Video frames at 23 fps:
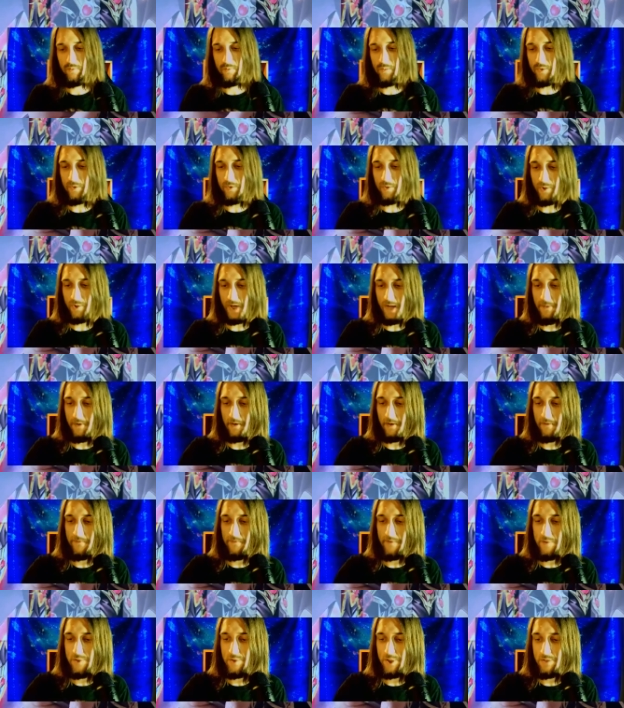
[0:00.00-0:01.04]
We'll grab our
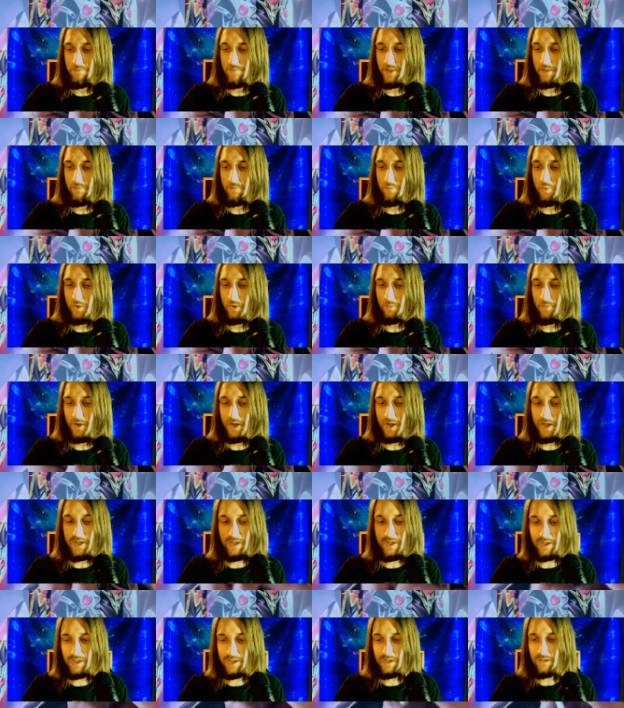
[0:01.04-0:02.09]
Fusion Big Boy right
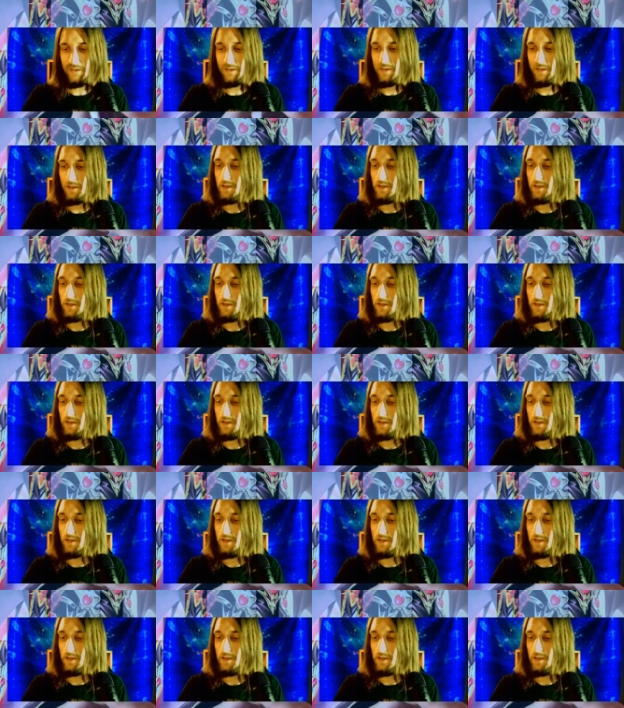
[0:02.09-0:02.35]
here.